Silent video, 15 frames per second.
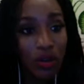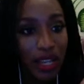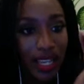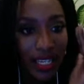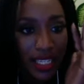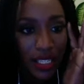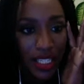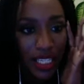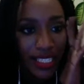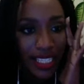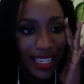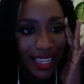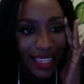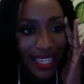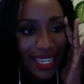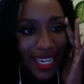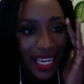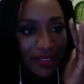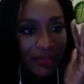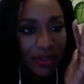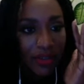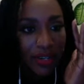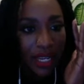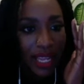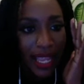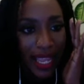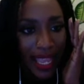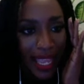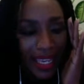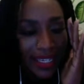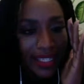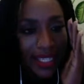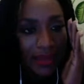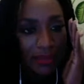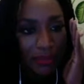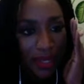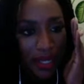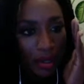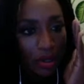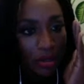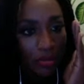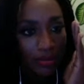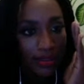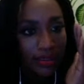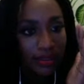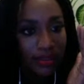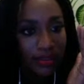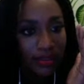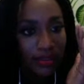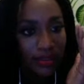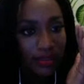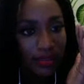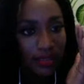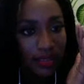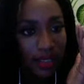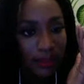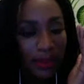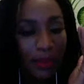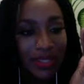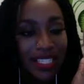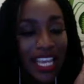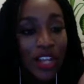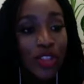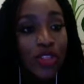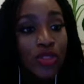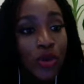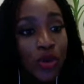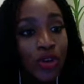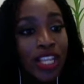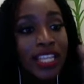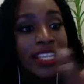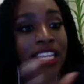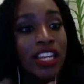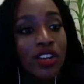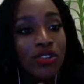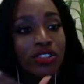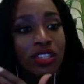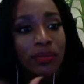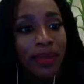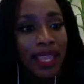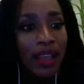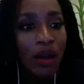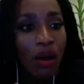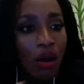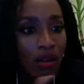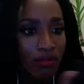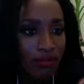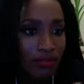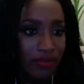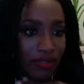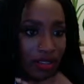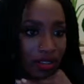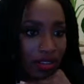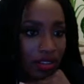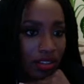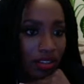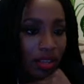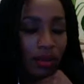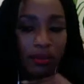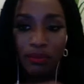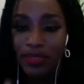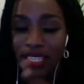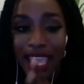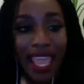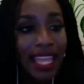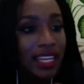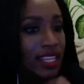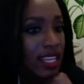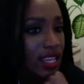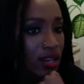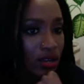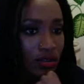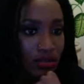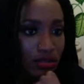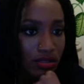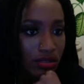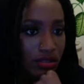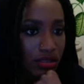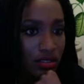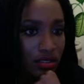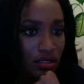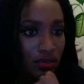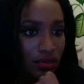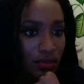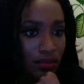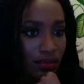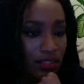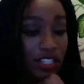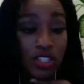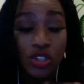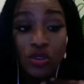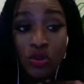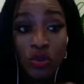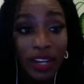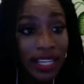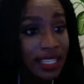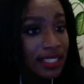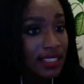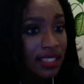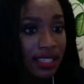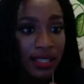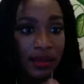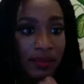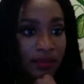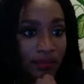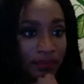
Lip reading: And it's like a never ending bill. People take 30 years to pay off, 10 years. It's crazy.